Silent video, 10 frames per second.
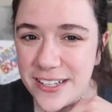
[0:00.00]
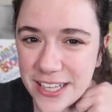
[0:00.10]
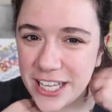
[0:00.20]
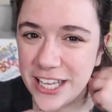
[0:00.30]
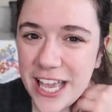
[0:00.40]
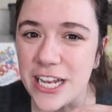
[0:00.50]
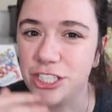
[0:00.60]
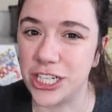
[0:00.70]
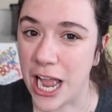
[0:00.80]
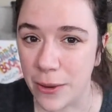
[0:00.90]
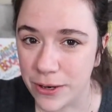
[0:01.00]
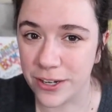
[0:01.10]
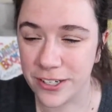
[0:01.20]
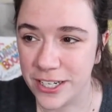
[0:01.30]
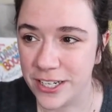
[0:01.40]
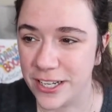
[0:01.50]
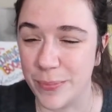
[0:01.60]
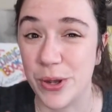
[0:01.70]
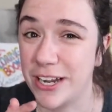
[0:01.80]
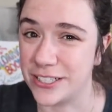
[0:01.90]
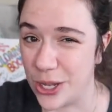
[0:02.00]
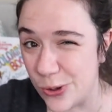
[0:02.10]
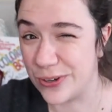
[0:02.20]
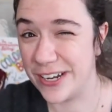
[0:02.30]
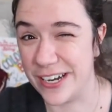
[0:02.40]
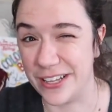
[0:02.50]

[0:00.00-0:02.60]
Like, you get showered and put on deodorant,